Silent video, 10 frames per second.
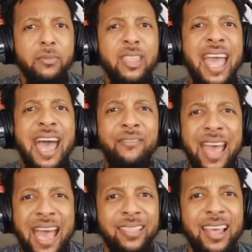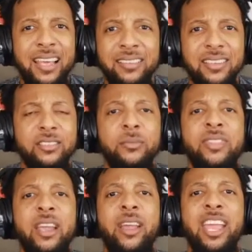have athleticism.
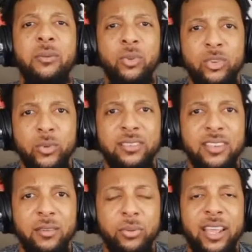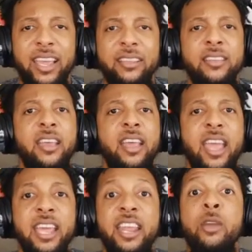They're able to extend plays.
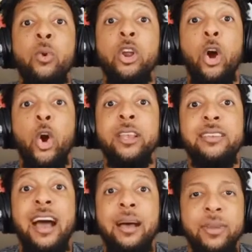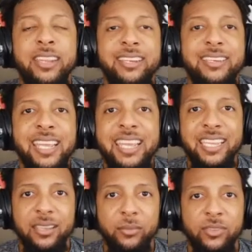And they were on dominant
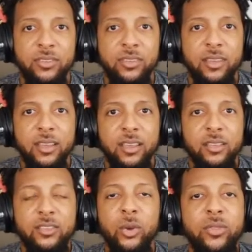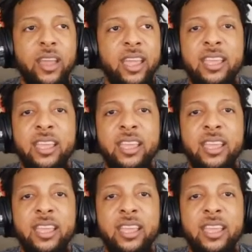teams, so these